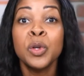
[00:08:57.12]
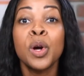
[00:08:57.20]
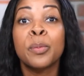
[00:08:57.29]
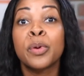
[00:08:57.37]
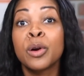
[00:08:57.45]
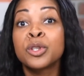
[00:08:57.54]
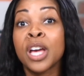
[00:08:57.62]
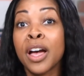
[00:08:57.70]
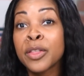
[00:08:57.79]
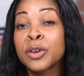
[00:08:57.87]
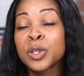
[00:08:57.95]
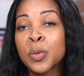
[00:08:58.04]
you approach
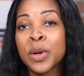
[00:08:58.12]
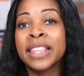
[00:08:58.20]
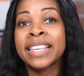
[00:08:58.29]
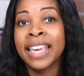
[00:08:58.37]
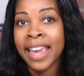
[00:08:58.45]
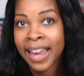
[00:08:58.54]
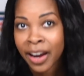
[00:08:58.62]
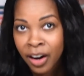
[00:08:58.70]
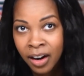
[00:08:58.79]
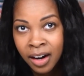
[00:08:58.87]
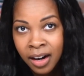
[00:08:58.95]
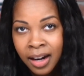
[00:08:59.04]
others with
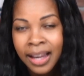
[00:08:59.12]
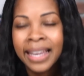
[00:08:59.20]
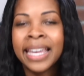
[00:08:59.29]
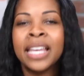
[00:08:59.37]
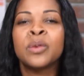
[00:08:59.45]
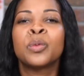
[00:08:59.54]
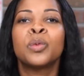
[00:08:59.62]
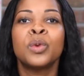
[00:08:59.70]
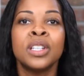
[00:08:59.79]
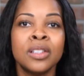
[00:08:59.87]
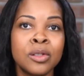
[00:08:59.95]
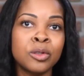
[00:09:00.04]
care, it
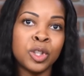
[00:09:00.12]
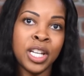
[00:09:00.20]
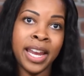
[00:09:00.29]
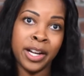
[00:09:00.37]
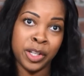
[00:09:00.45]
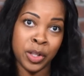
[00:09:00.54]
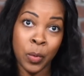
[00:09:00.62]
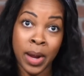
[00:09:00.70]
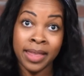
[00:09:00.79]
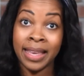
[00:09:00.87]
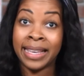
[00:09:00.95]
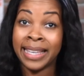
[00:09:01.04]
will change the
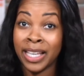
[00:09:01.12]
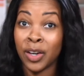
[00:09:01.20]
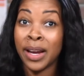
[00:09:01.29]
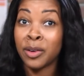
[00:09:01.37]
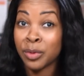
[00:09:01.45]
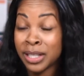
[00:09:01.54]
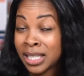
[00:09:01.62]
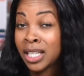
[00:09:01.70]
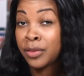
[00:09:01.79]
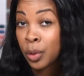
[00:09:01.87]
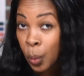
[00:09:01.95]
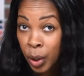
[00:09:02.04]
way they hear and
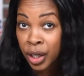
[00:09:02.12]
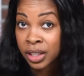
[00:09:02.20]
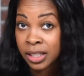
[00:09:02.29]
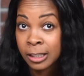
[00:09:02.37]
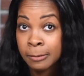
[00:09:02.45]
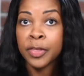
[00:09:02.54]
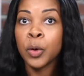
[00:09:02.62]
receive your words.